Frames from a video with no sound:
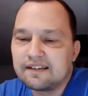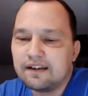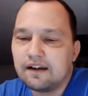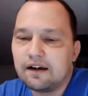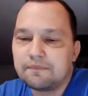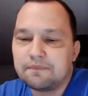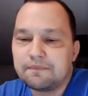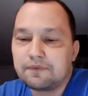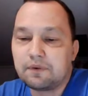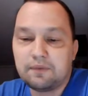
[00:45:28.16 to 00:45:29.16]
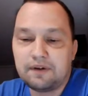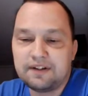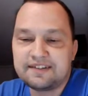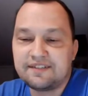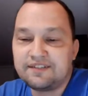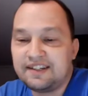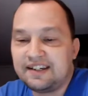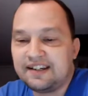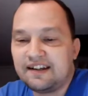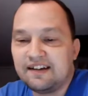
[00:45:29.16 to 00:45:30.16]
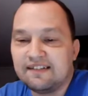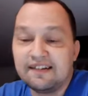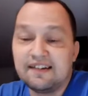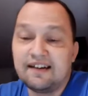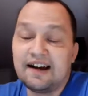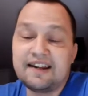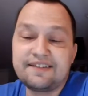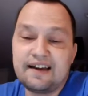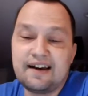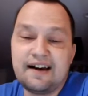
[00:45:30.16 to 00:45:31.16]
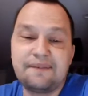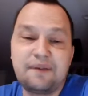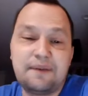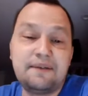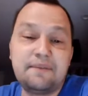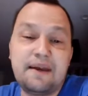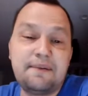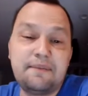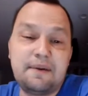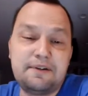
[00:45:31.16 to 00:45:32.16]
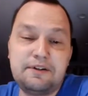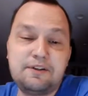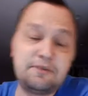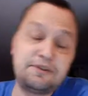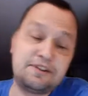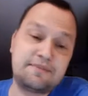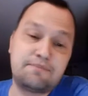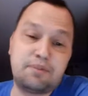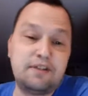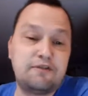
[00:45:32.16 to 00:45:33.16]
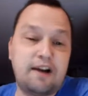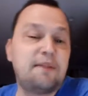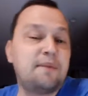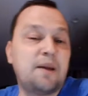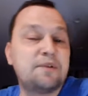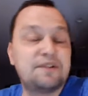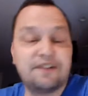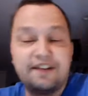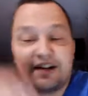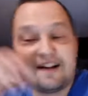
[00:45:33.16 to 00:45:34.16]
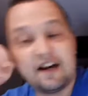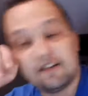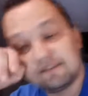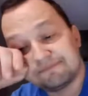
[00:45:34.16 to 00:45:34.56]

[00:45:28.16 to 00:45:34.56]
Oh, 21, 17. I guess maybe YouTube's just putting random numbers in there now.